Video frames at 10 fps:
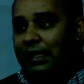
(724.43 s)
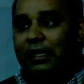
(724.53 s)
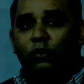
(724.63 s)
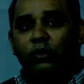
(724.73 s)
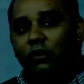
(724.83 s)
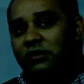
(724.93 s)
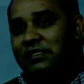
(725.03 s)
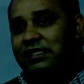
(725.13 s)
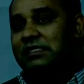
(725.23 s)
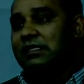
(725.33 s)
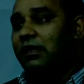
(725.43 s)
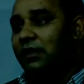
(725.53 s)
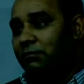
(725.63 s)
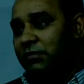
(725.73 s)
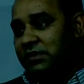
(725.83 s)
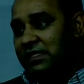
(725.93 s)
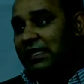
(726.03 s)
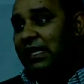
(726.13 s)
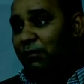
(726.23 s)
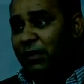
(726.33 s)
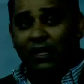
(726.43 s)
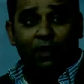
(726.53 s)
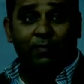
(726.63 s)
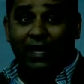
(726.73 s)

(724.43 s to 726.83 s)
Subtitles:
Now, New York City's city coming up,